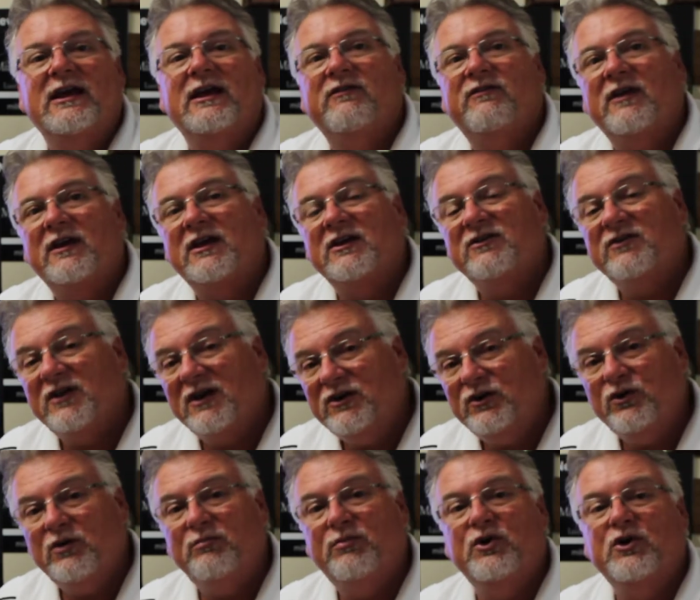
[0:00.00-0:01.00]
If they
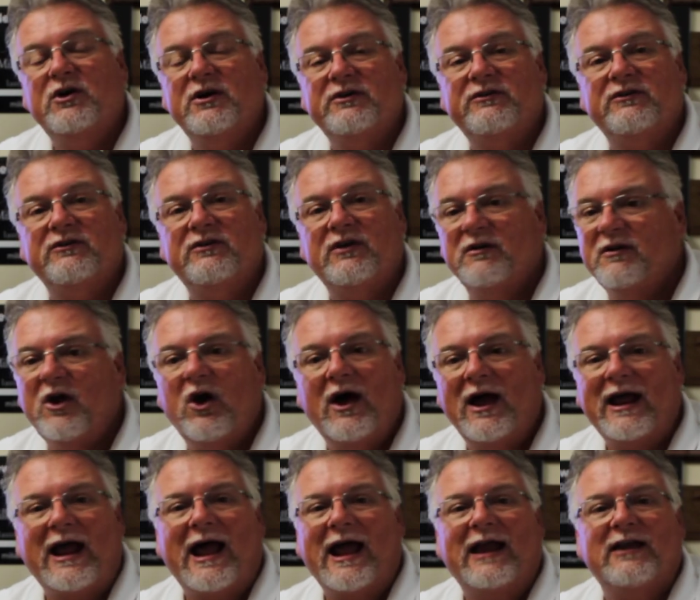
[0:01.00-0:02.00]
continue to push and say, no,
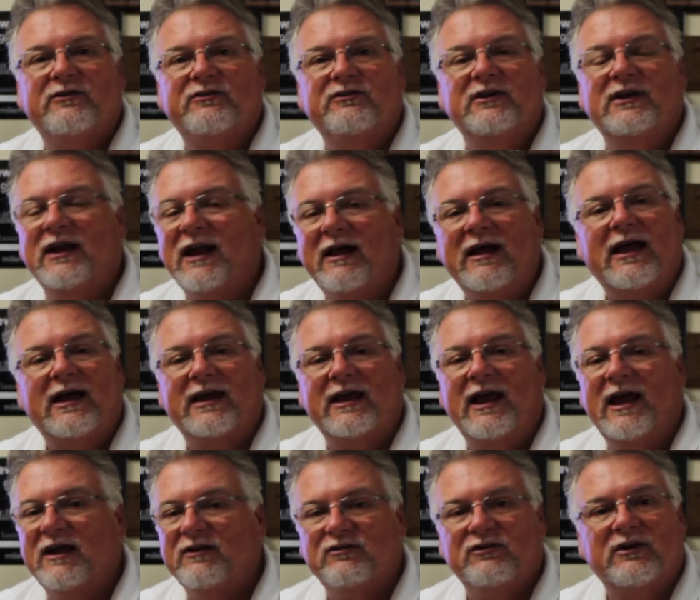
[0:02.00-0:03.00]
I got to see it, I got
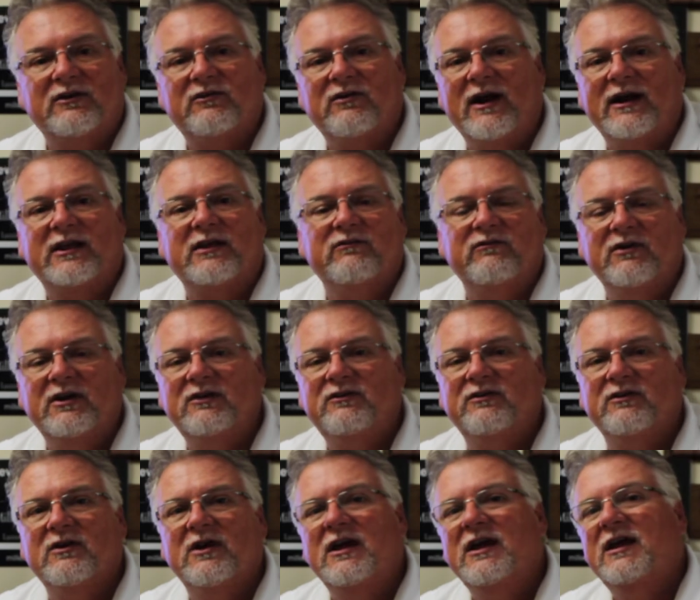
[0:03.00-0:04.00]
cash, and they try to convince
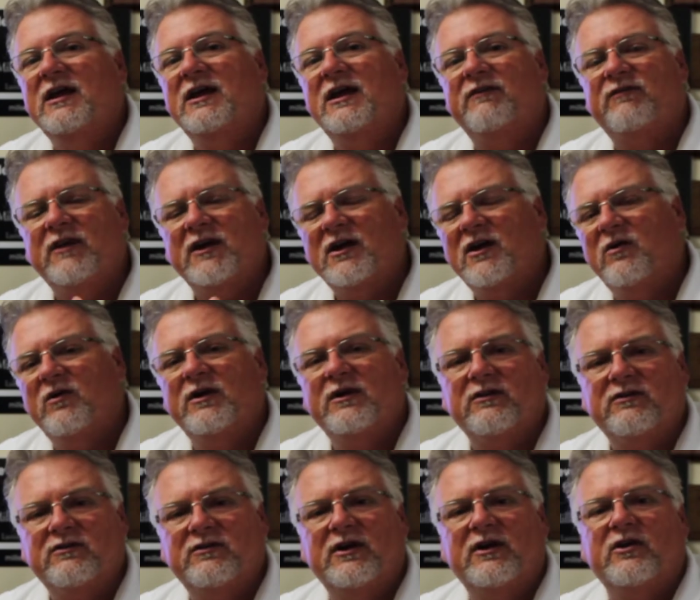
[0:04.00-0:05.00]
you, if they go into
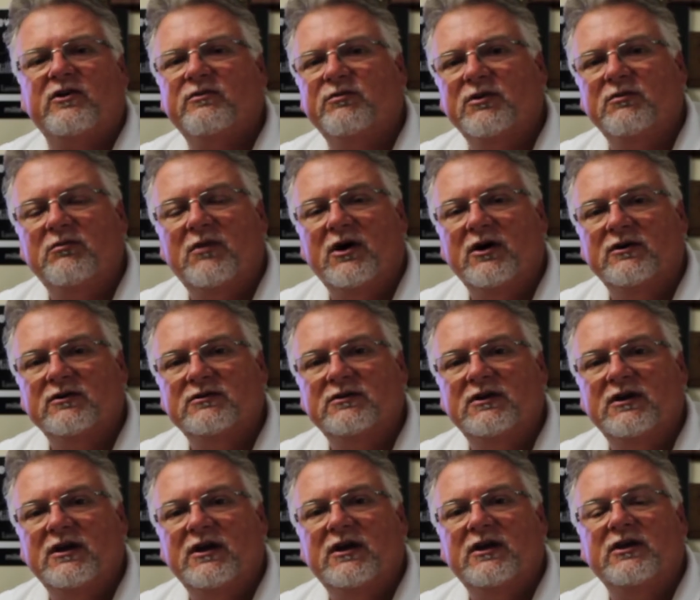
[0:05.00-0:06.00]
salesman mode,
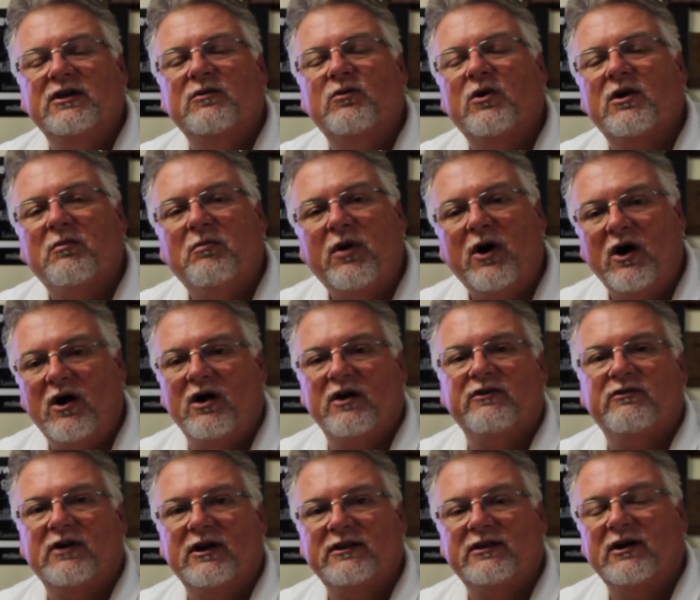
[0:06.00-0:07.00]
you want to
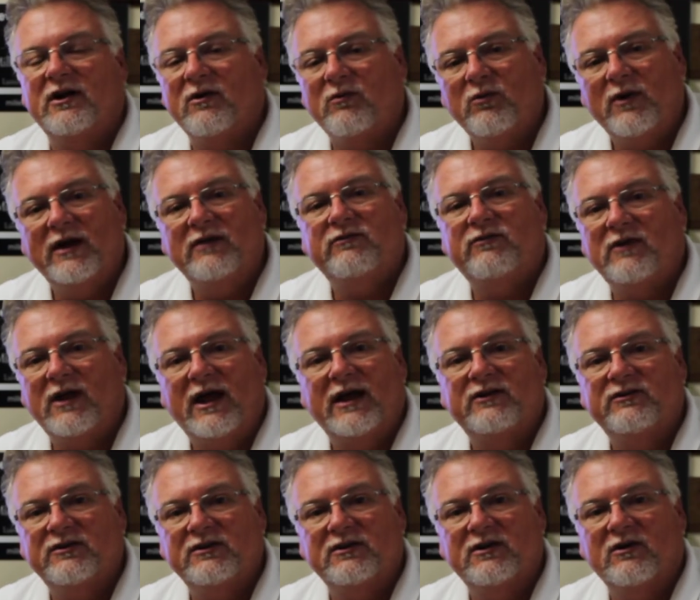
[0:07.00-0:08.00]
pause right there. A red
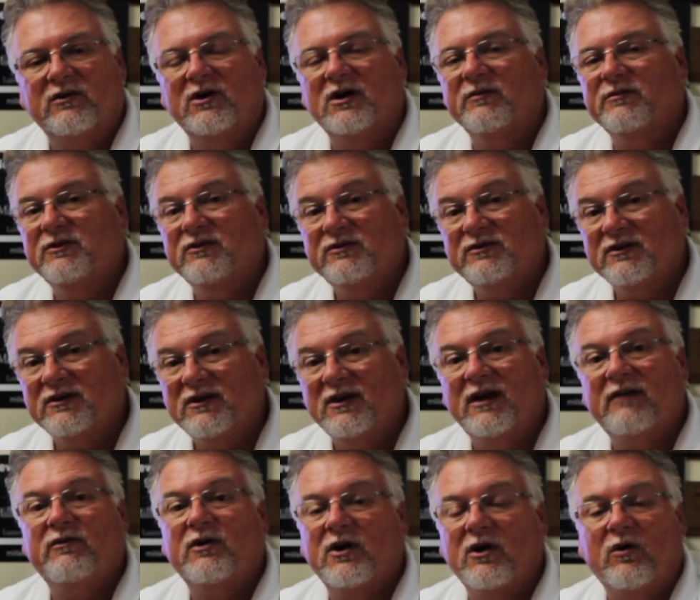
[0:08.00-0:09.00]
flag should go up. You should
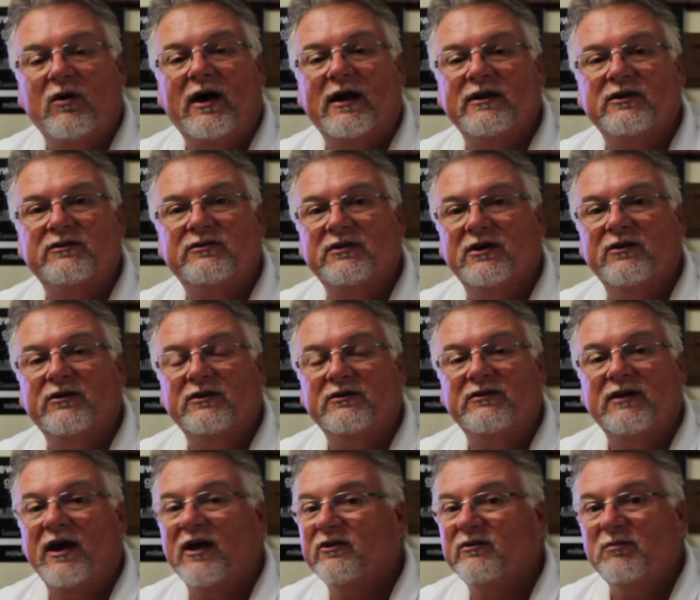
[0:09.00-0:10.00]
never go out and show
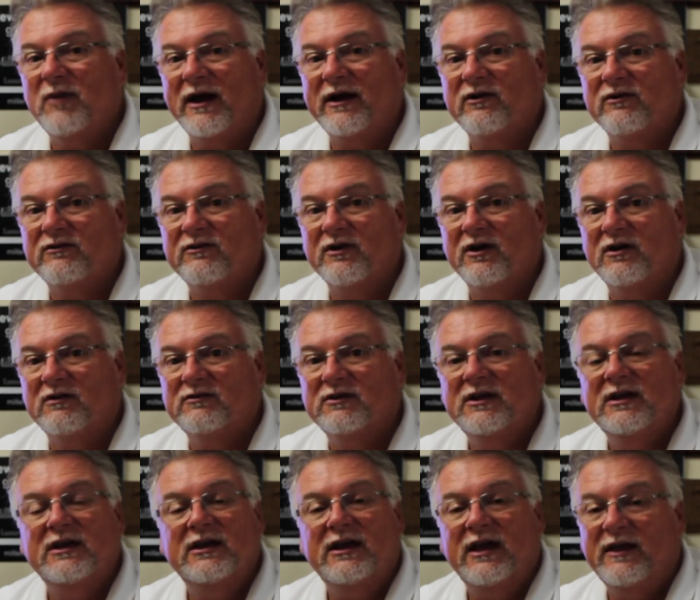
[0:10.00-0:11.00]
this house by yourself.
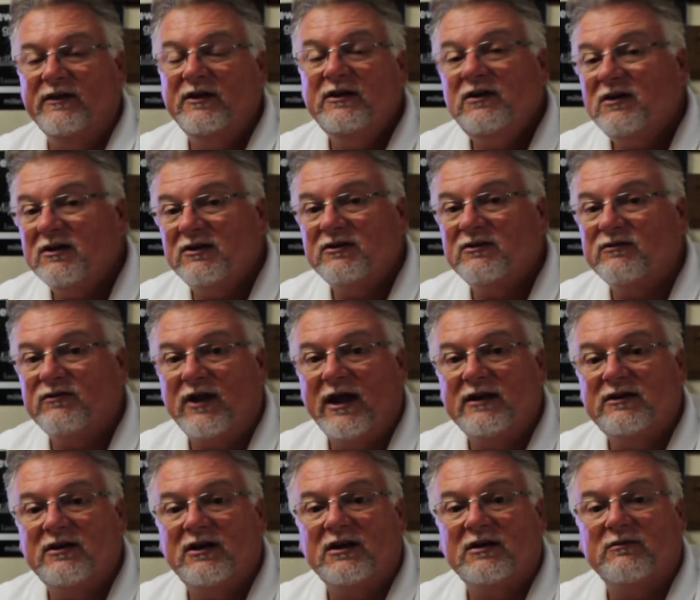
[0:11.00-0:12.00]
And then you can just
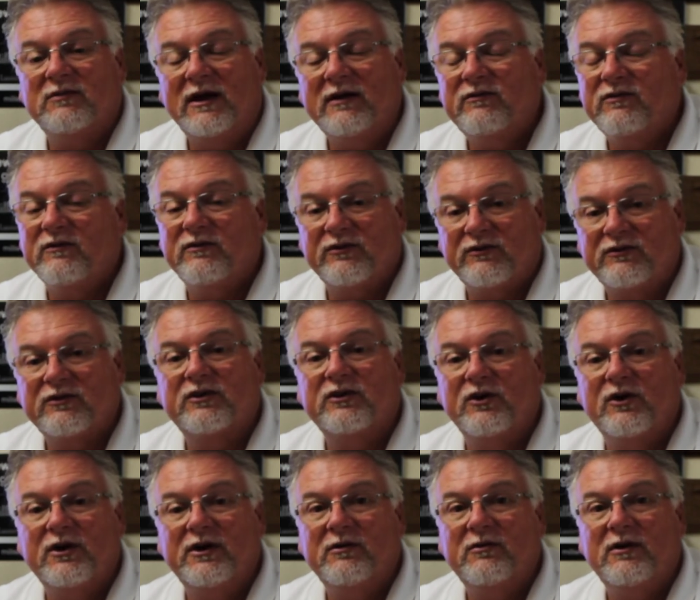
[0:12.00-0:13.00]
flat tell them, hey, for
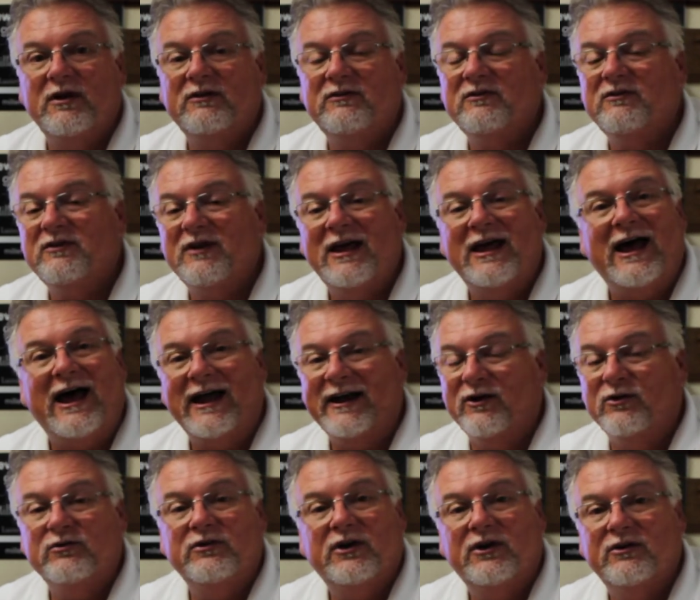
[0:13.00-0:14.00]
security reasons, I
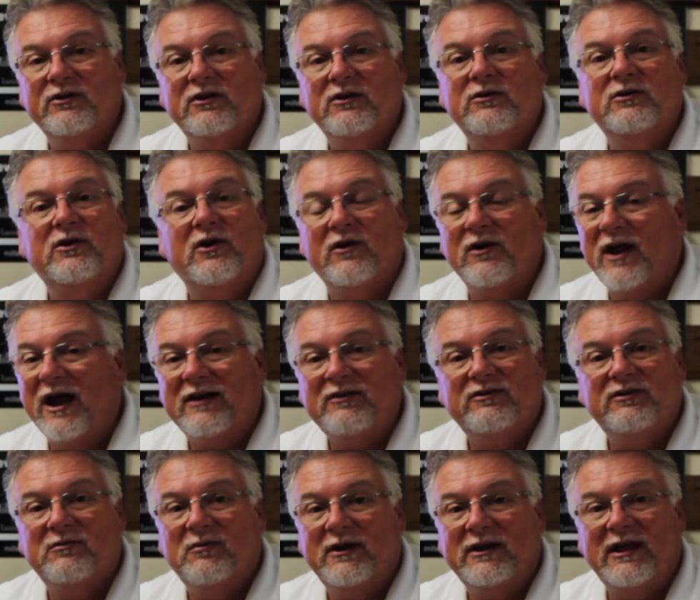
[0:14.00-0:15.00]
don't know you. You're not
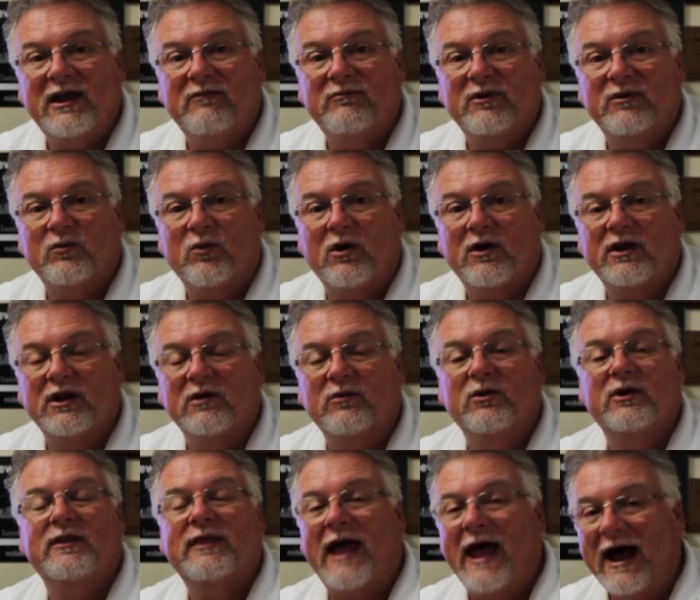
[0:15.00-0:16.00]
somebody I've been working
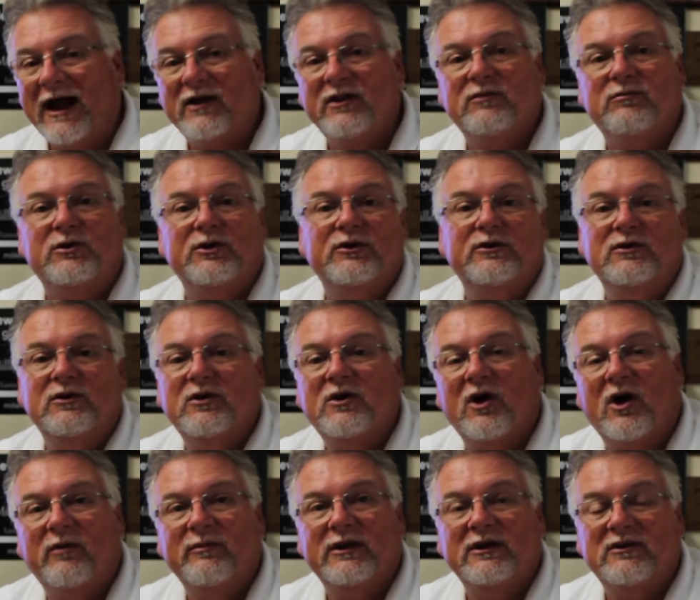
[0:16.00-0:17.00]
with. Out of the blue, you
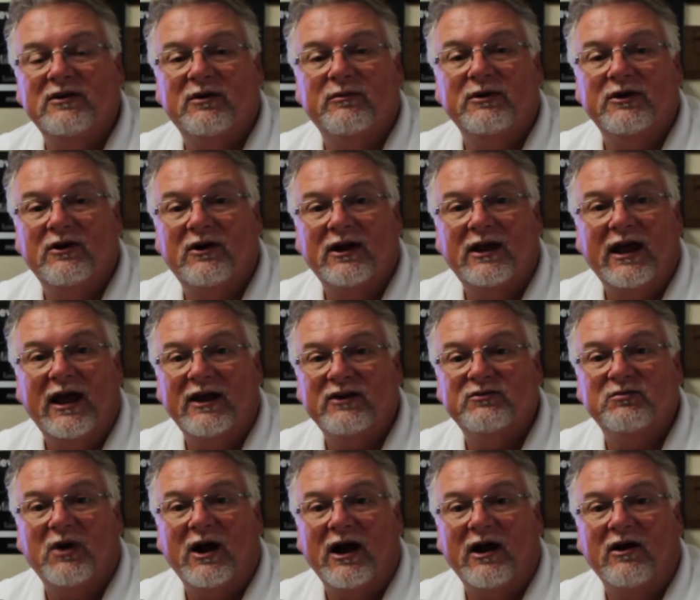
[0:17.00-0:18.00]
call me and tell me you're a
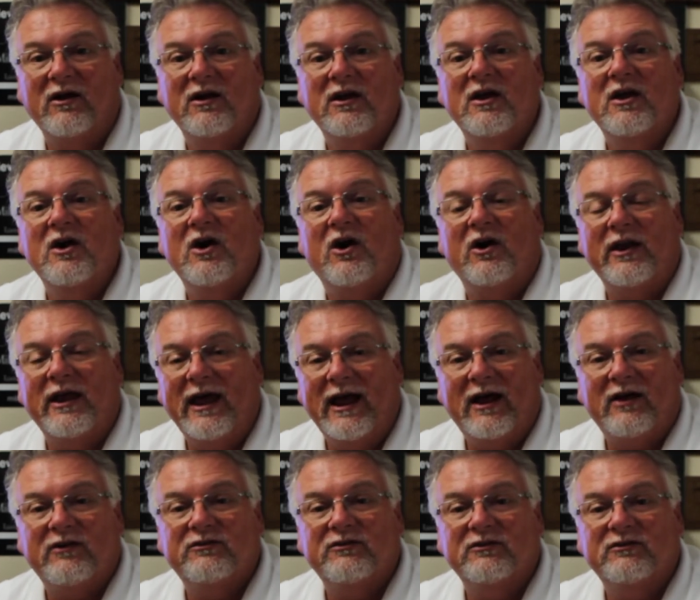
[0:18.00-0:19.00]
cash buyer on a
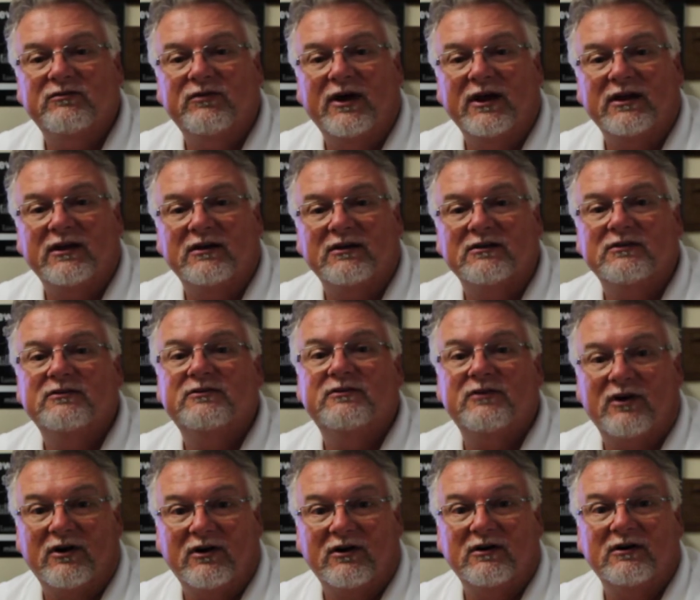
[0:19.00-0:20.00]
house that's vacant.
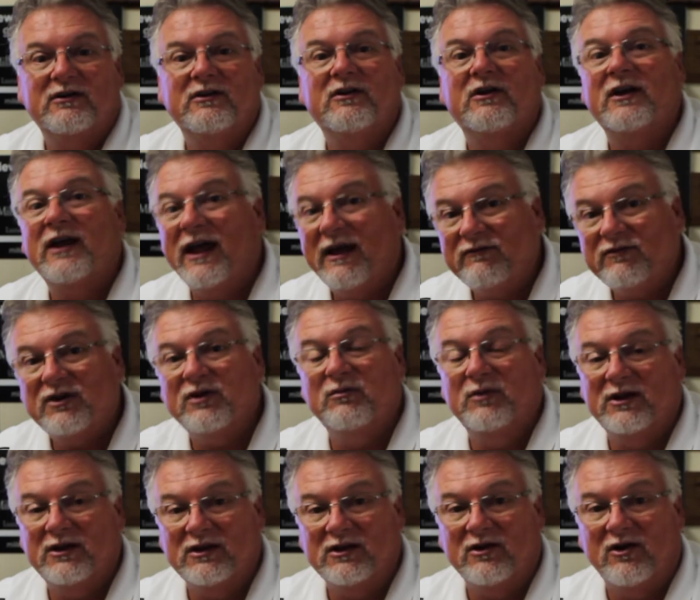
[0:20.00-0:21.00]
Sir, you're going to have to come
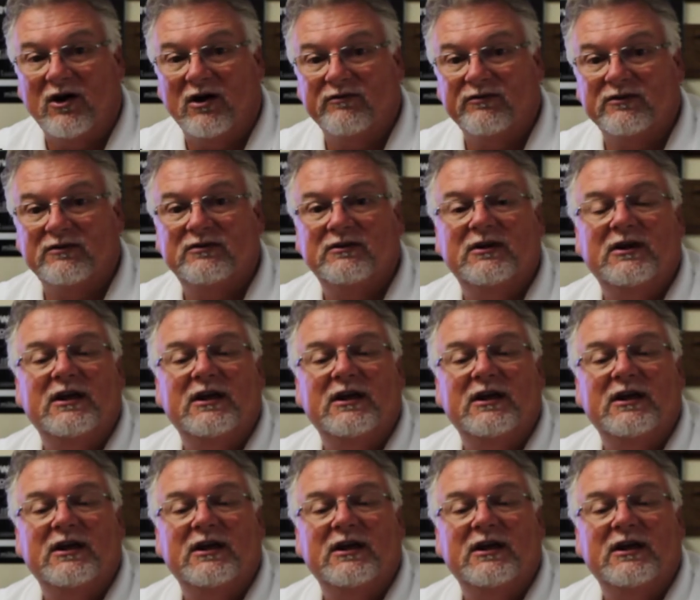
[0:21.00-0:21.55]
into the office.